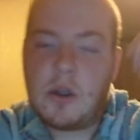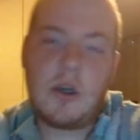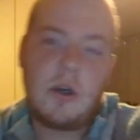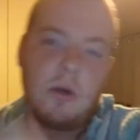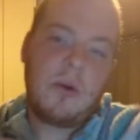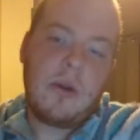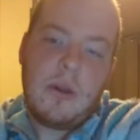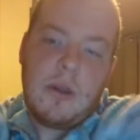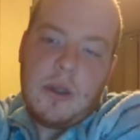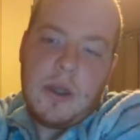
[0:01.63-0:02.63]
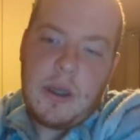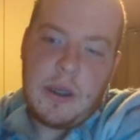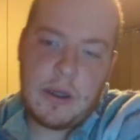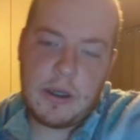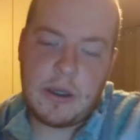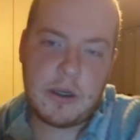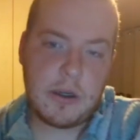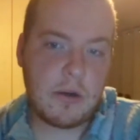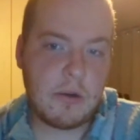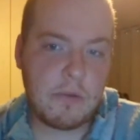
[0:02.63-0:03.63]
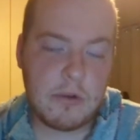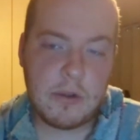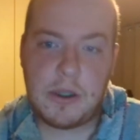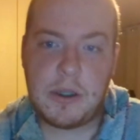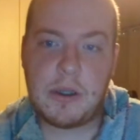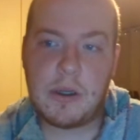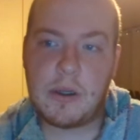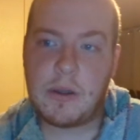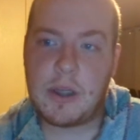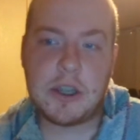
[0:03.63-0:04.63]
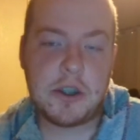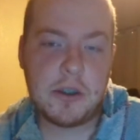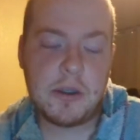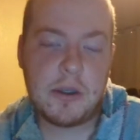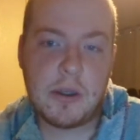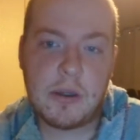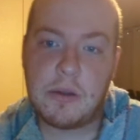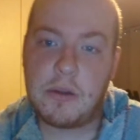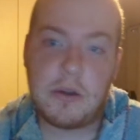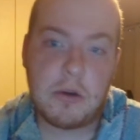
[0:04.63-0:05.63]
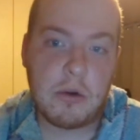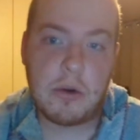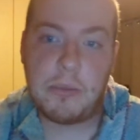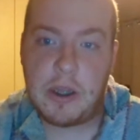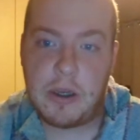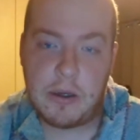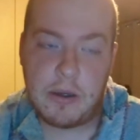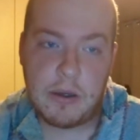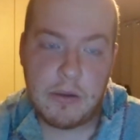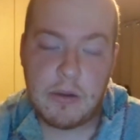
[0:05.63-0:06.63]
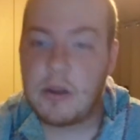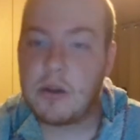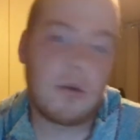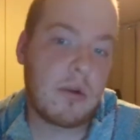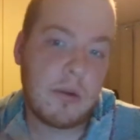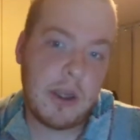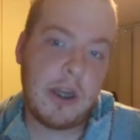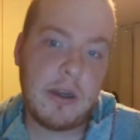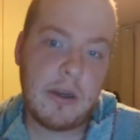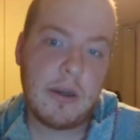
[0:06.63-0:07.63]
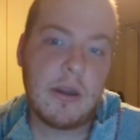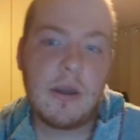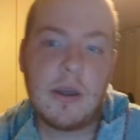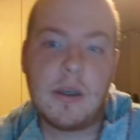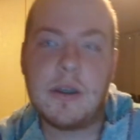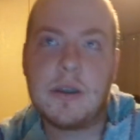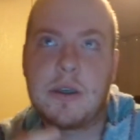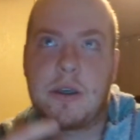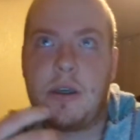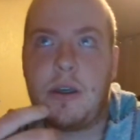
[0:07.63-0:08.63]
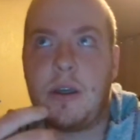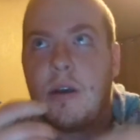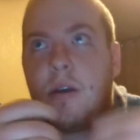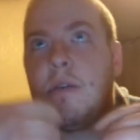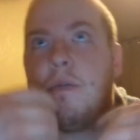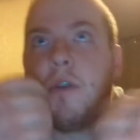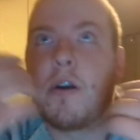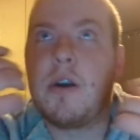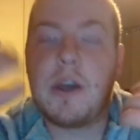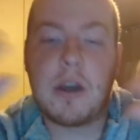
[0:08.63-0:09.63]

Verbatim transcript: Hello! Today I'd like to go over the legend of the Corn Maiden. The Corn Maiden is a very